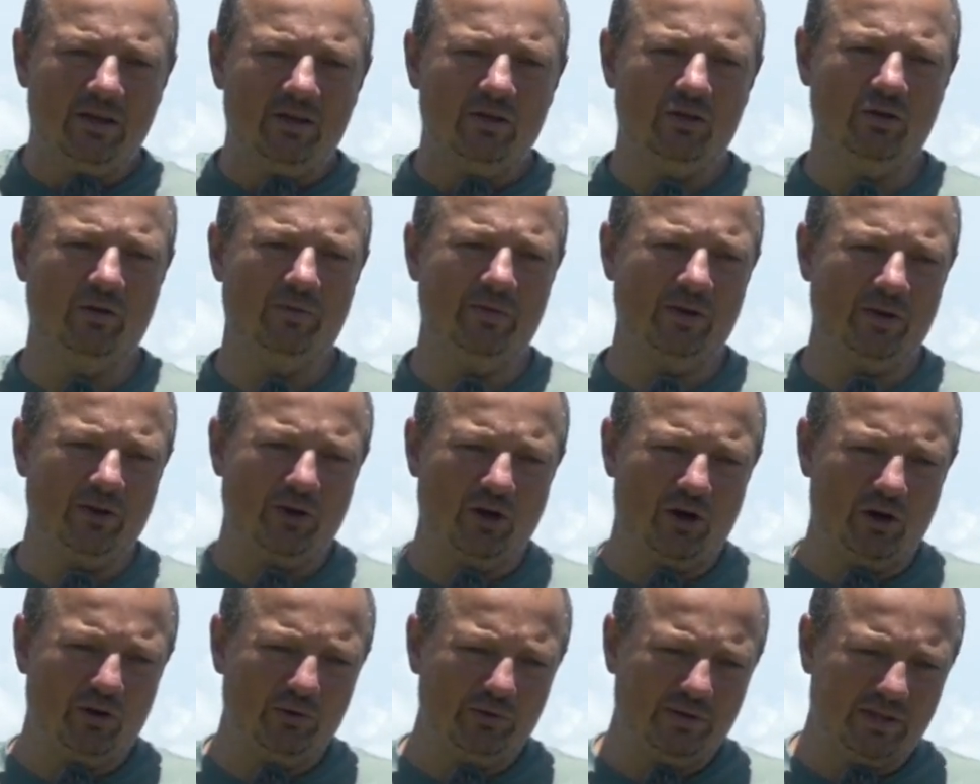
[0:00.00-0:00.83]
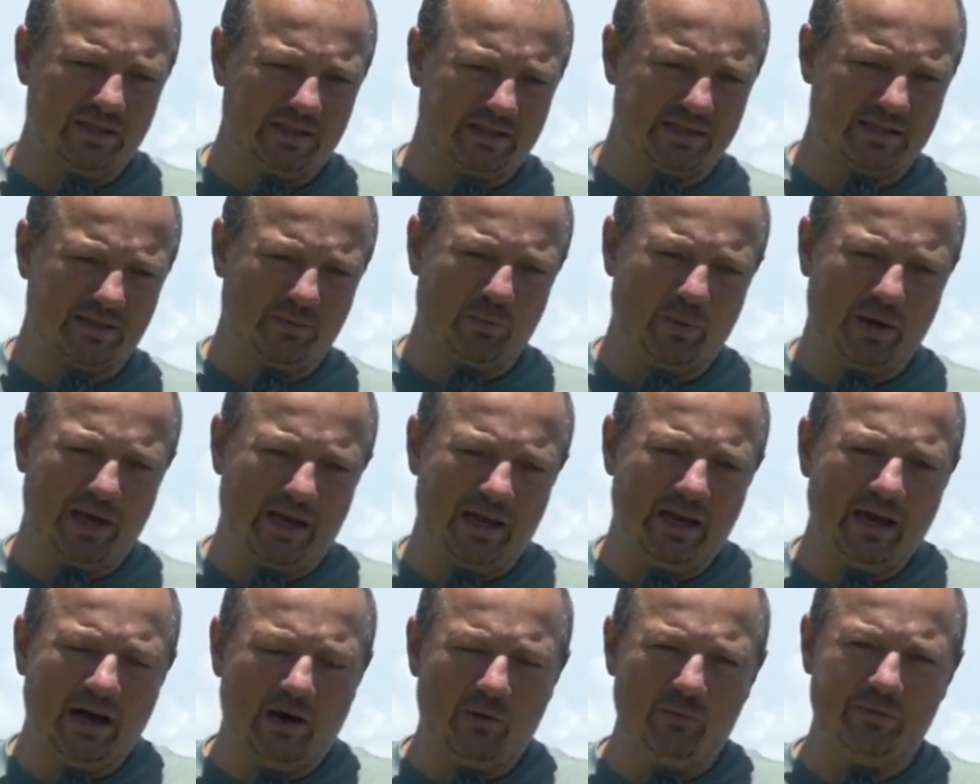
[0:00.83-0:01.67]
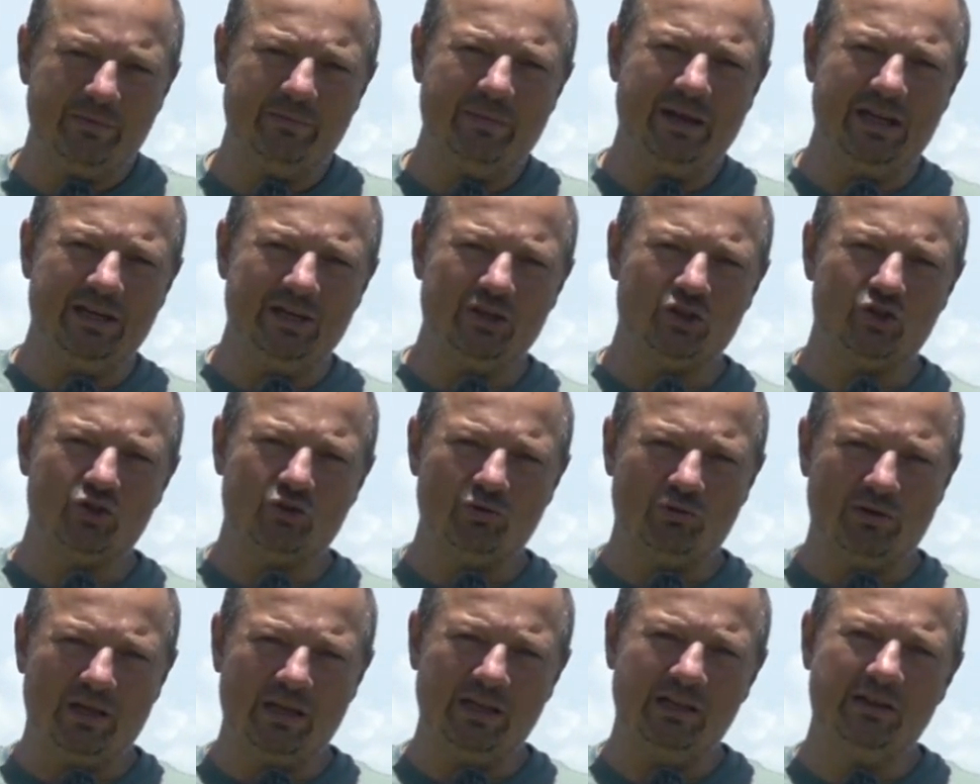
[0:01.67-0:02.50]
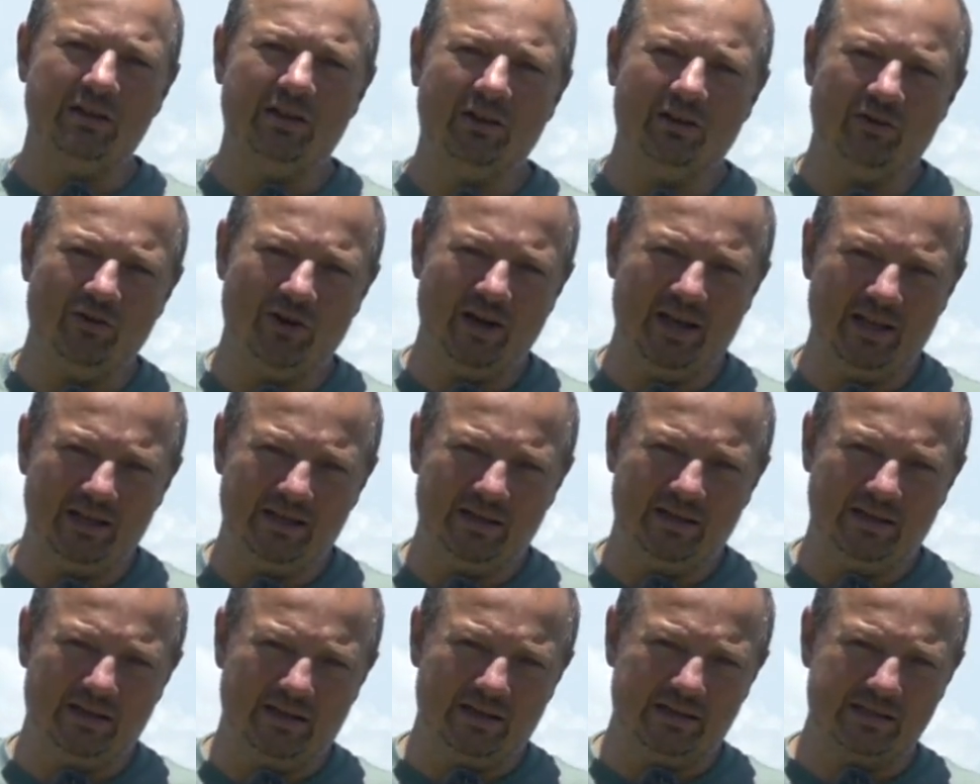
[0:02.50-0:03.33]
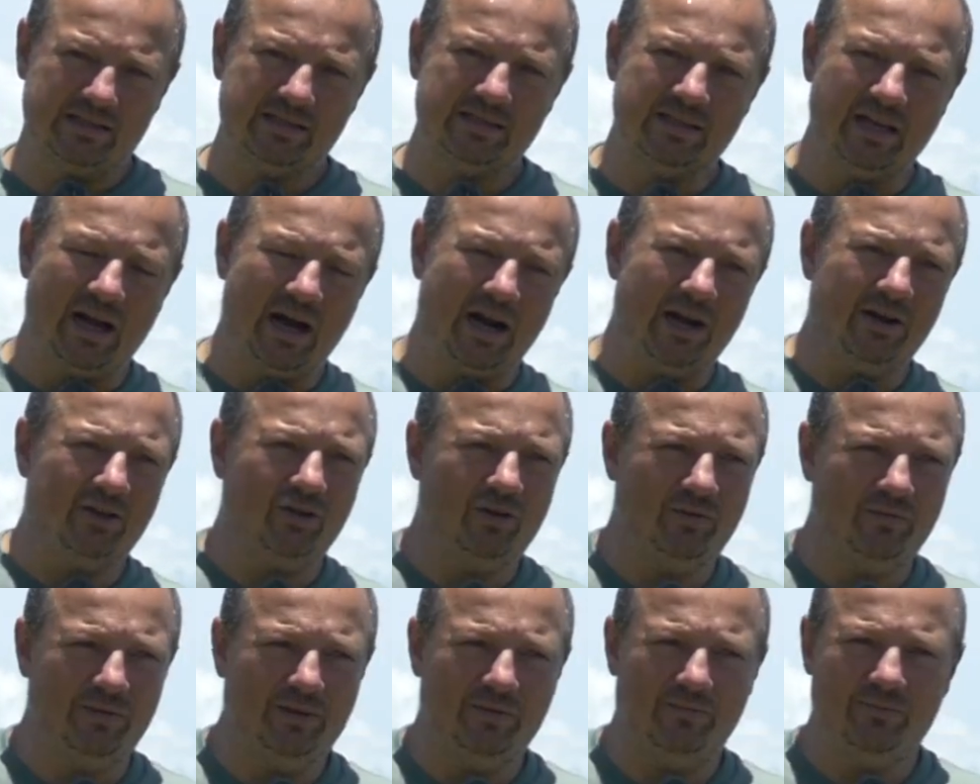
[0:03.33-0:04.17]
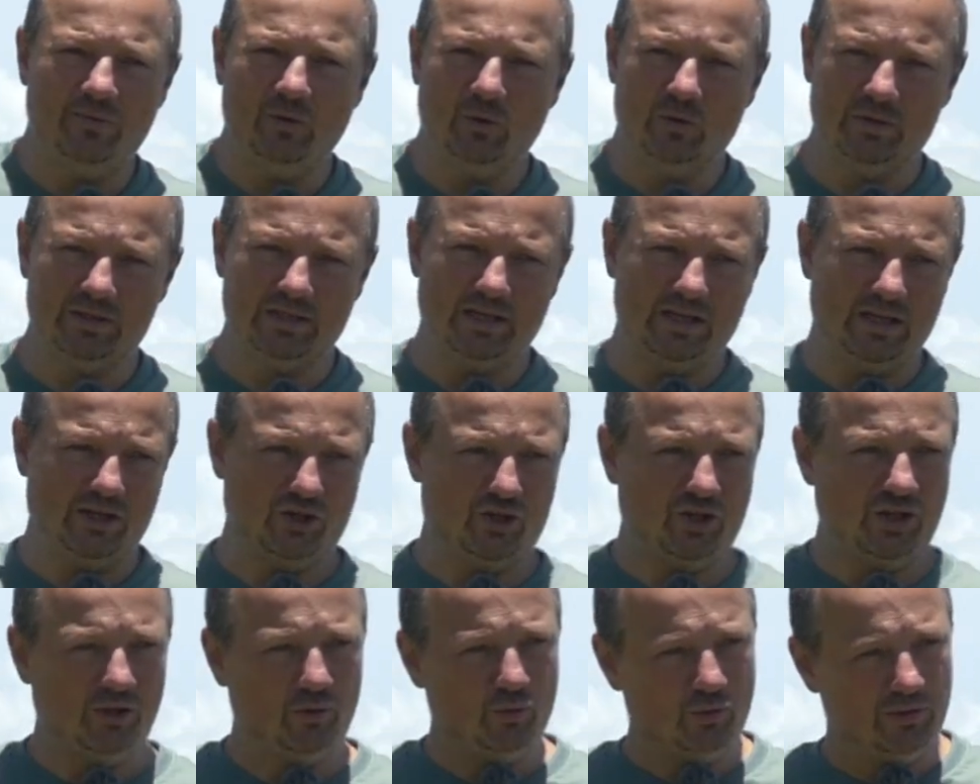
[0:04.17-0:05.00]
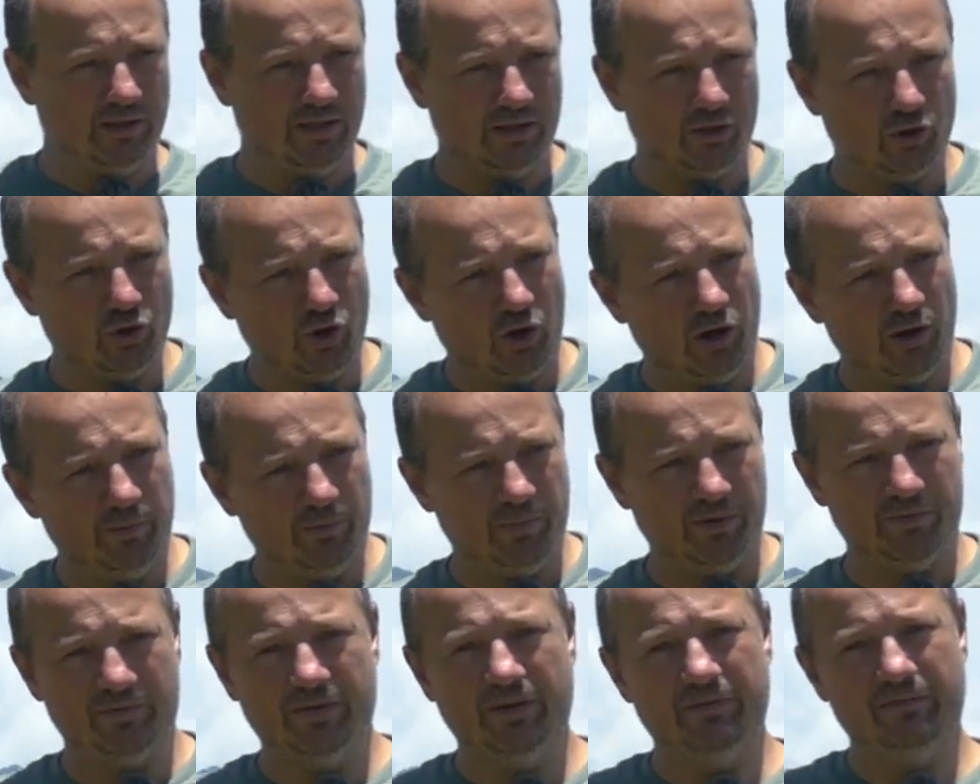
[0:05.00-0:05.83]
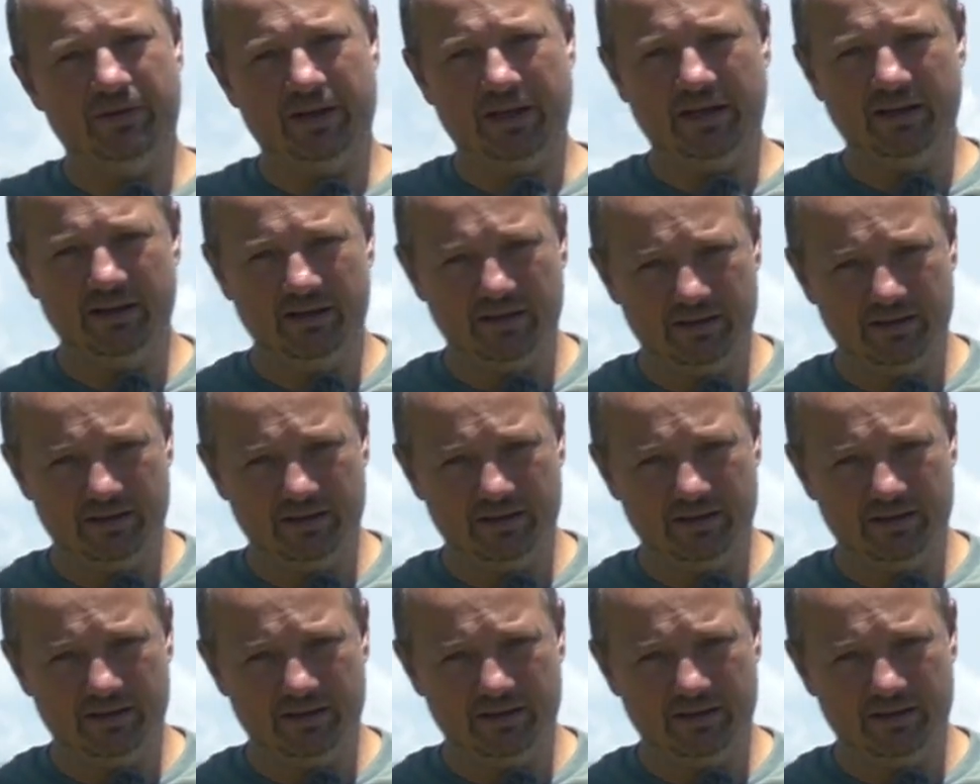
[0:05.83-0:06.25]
you will notice the way how we managed to integrate the start of the fuselage into the top of the wing.